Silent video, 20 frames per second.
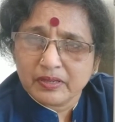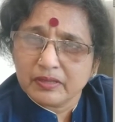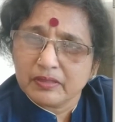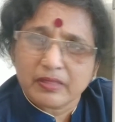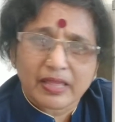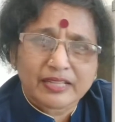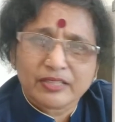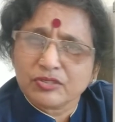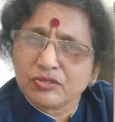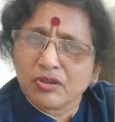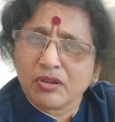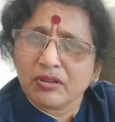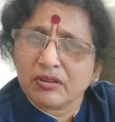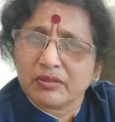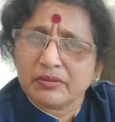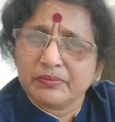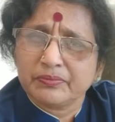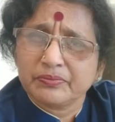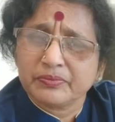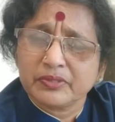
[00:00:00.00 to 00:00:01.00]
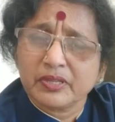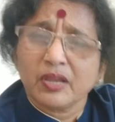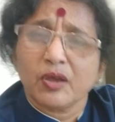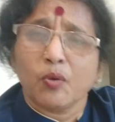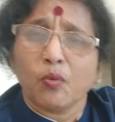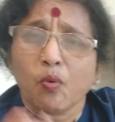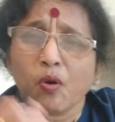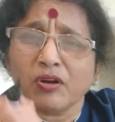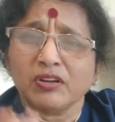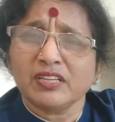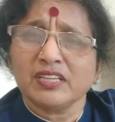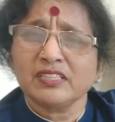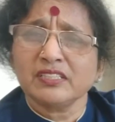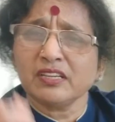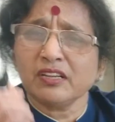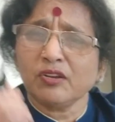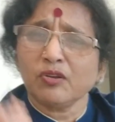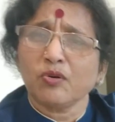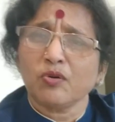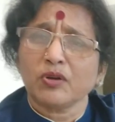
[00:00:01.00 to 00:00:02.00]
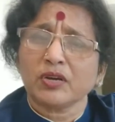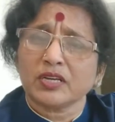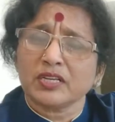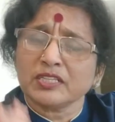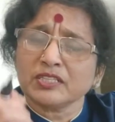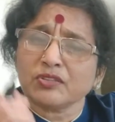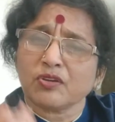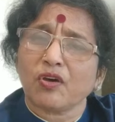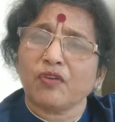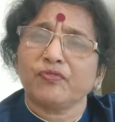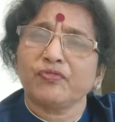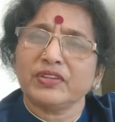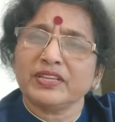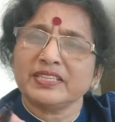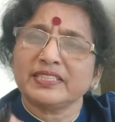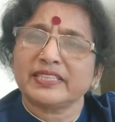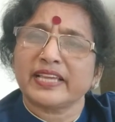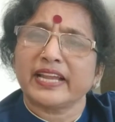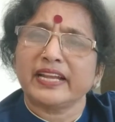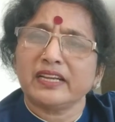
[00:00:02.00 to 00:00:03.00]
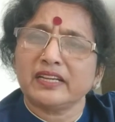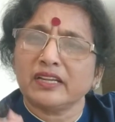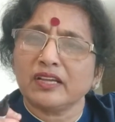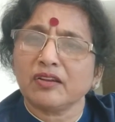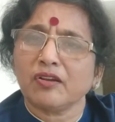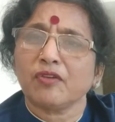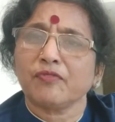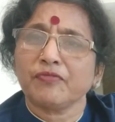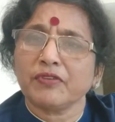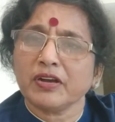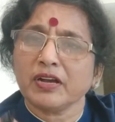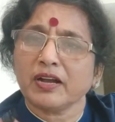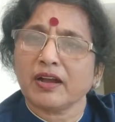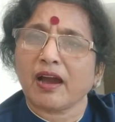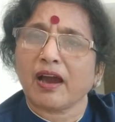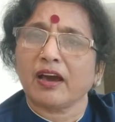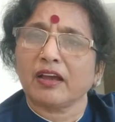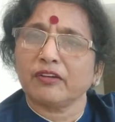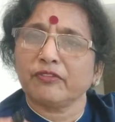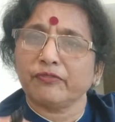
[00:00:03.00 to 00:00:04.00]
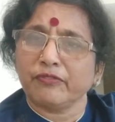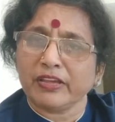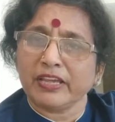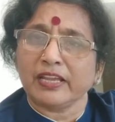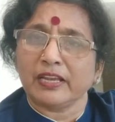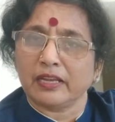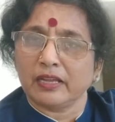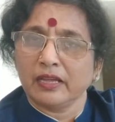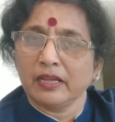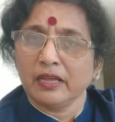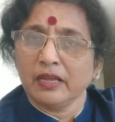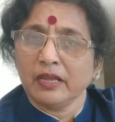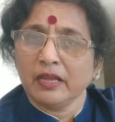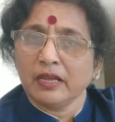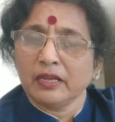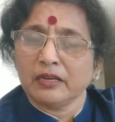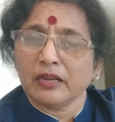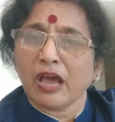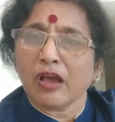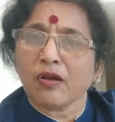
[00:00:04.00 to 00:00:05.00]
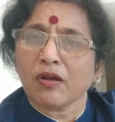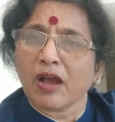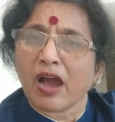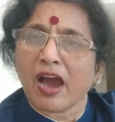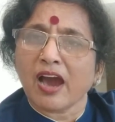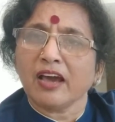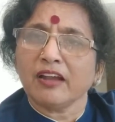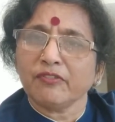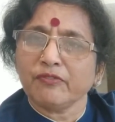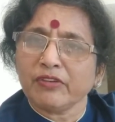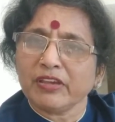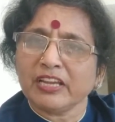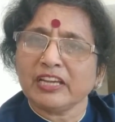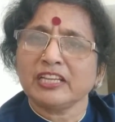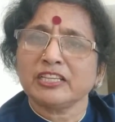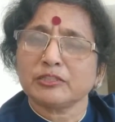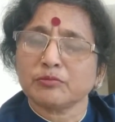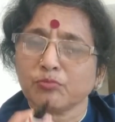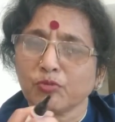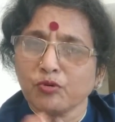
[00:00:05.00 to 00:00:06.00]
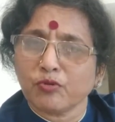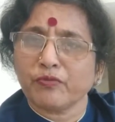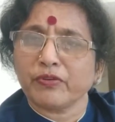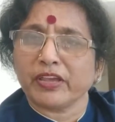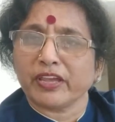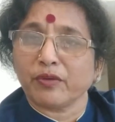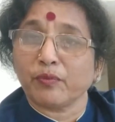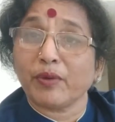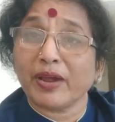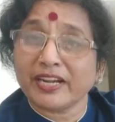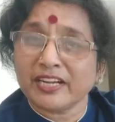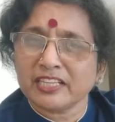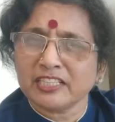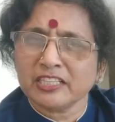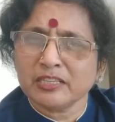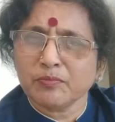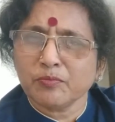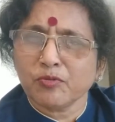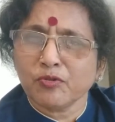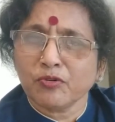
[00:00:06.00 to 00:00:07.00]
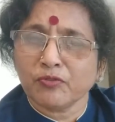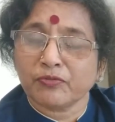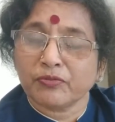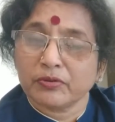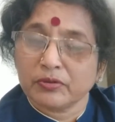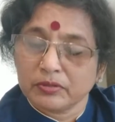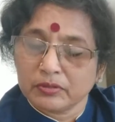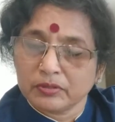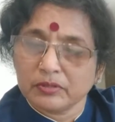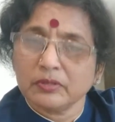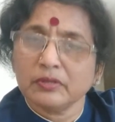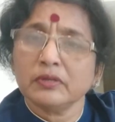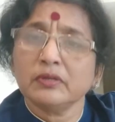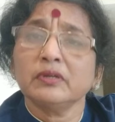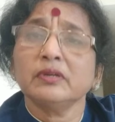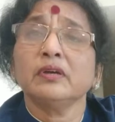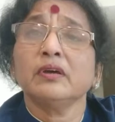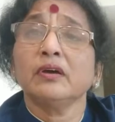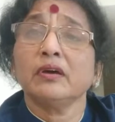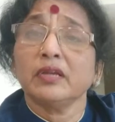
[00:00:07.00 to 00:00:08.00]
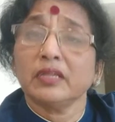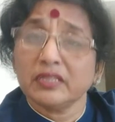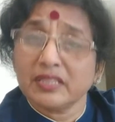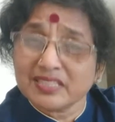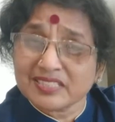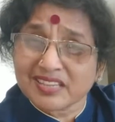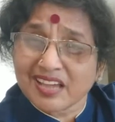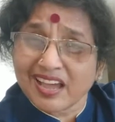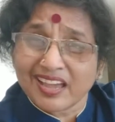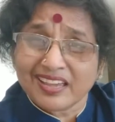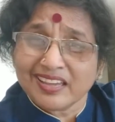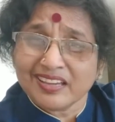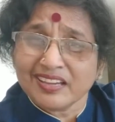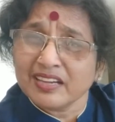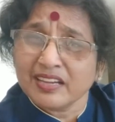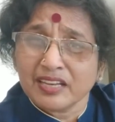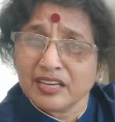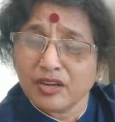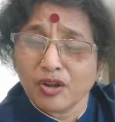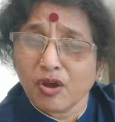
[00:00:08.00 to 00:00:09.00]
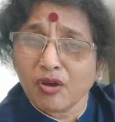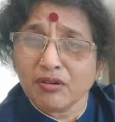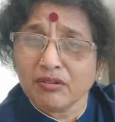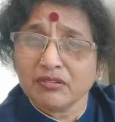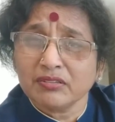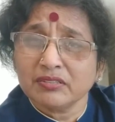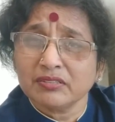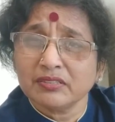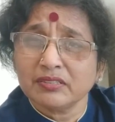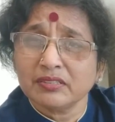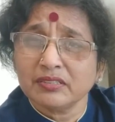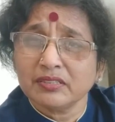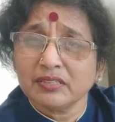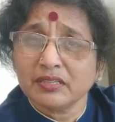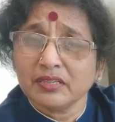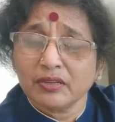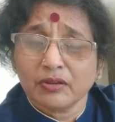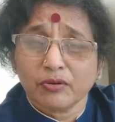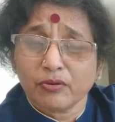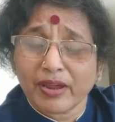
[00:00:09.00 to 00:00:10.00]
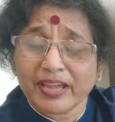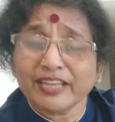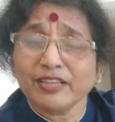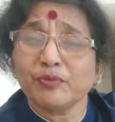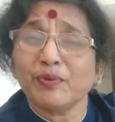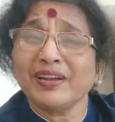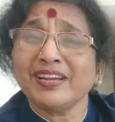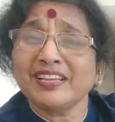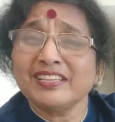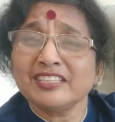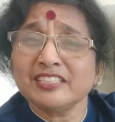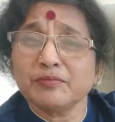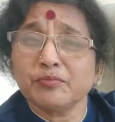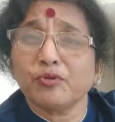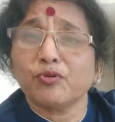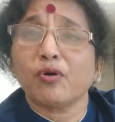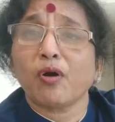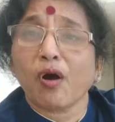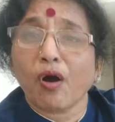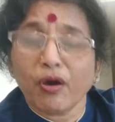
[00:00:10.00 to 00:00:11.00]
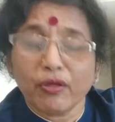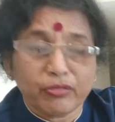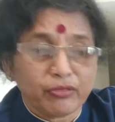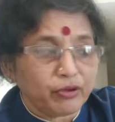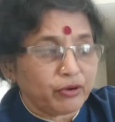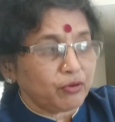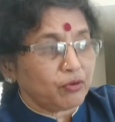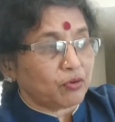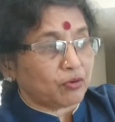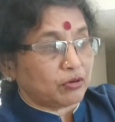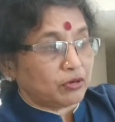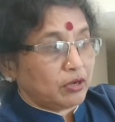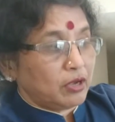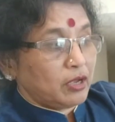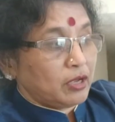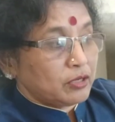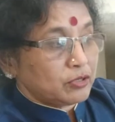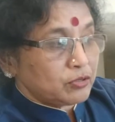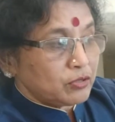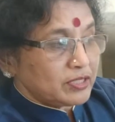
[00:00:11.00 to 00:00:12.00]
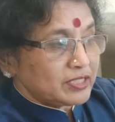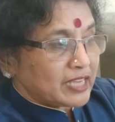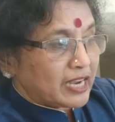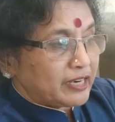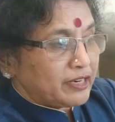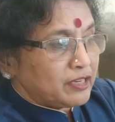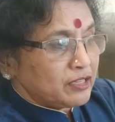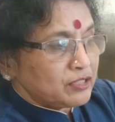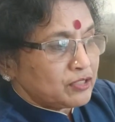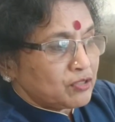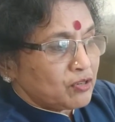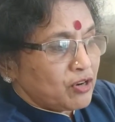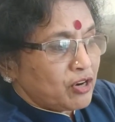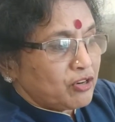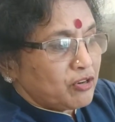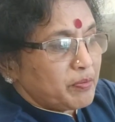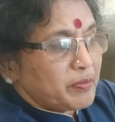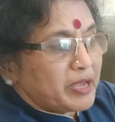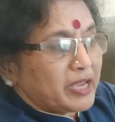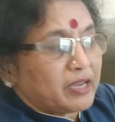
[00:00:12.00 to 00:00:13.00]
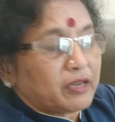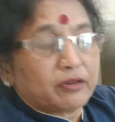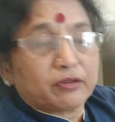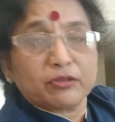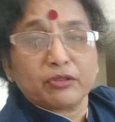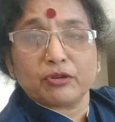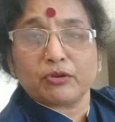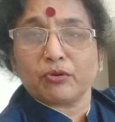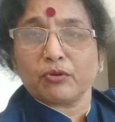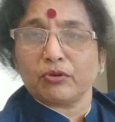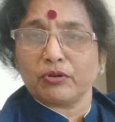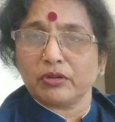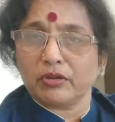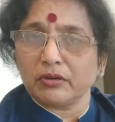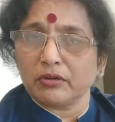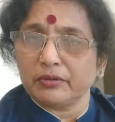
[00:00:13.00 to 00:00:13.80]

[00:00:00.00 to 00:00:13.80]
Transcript: That's all. What is the locus of the center of a car wheel? Now car wheel is moving. Where does it move? In the sky? No. Right? Where does it move? On the road. So it's understood to make up the road.